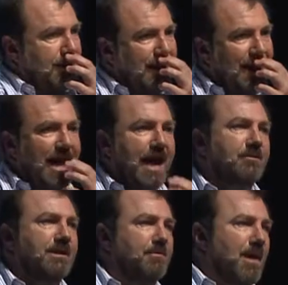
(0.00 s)
and how
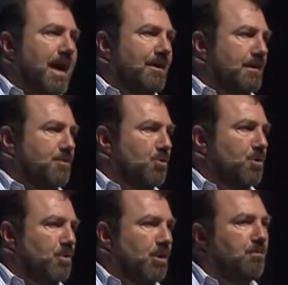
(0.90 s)
did the man that brought the
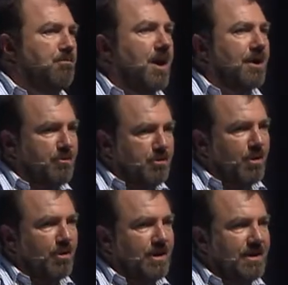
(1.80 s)
world punk
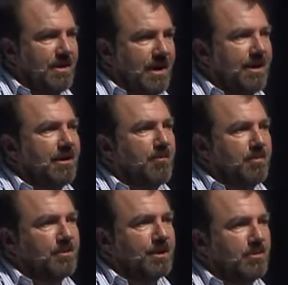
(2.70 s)
rock end up
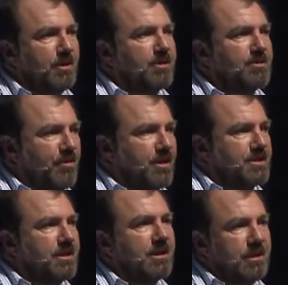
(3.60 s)
building the world's first
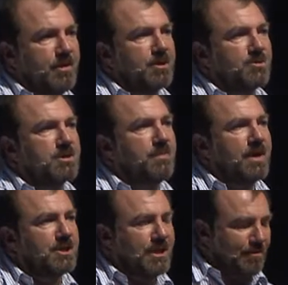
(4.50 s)
commercial
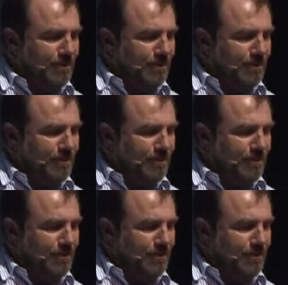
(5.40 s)
spaceship.